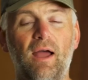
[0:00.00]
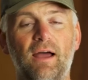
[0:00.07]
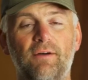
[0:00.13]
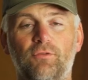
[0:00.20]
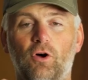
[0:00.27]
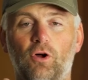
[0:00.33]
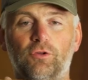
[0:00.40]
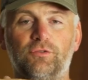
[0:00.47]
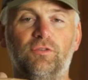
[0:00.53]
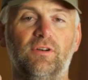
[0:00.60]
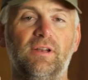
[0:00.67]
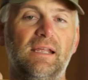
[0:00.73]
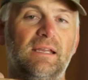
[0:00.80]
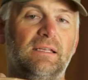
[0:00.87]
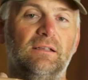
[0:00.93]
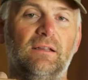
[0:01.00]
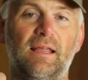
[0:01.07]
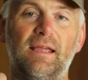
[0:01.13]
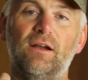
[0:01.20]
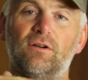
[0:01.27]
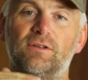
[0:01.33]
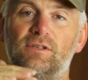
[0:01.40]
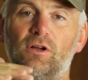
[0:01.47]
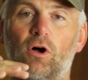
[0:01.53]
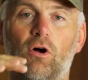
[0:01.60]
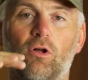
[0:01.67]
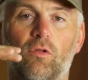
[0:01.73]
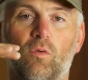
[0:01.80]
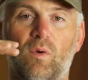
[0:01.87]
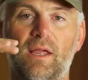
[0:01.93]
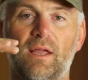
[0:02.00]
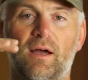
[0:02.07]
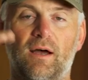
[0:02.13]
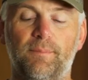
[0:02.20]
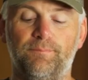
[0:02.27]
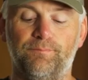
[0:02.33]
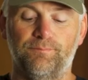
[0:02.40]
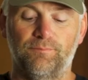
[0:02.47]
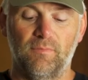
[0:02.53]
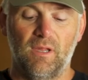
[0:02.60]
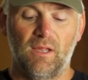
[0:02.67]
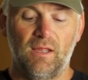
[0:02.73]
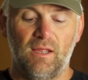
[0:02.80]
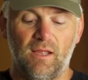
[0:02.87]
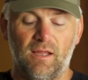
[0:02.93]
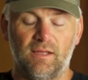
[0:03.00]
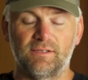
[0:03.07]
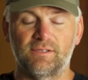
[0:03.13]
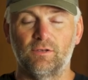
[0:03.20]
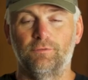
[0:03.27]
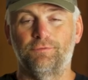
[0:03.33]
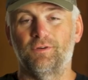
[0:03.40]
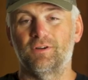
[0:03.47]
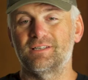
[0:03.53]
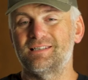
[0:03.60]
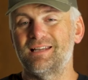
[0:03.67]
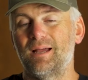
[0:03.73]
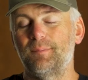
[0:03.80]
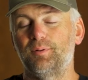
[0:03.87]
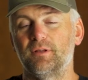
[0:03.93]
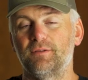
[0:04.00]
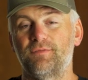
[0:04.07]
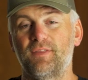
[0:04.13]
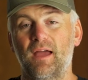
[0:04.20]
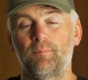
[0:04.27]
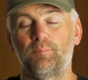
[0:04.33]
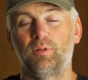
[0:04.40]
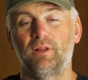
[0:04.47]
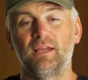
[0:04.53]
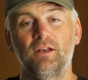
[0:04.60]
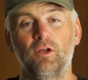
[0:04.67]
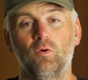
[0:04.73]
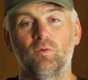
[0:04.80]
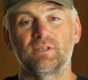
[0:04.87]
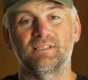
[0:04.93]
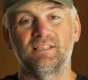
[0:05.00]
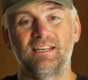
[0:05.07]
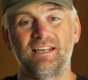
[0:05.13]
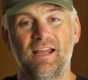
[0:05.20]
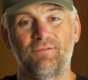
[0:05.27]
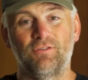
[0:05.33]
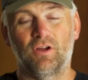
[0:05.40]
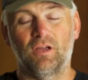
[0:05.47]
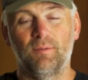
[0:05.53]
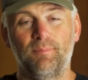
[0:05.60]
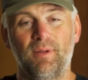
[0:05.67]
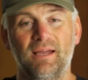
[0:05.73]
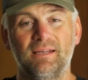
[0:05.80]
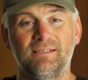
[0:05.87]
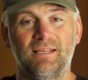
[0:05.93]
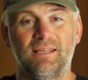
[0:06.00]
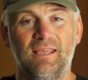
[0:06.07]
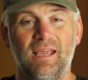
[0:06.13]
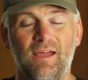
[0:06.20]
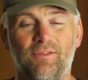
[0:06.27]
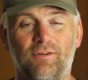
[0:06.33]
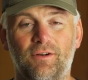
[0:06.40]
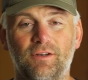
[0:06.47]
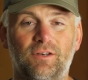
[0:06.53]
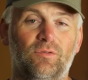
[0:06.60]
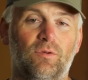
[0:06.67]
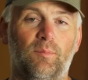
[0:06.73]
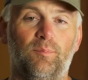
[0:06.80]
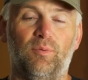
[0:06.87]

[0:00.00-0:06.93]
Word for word: have alternating layers all the way up. And so, for example, if that Play-Doh was to never combine together into a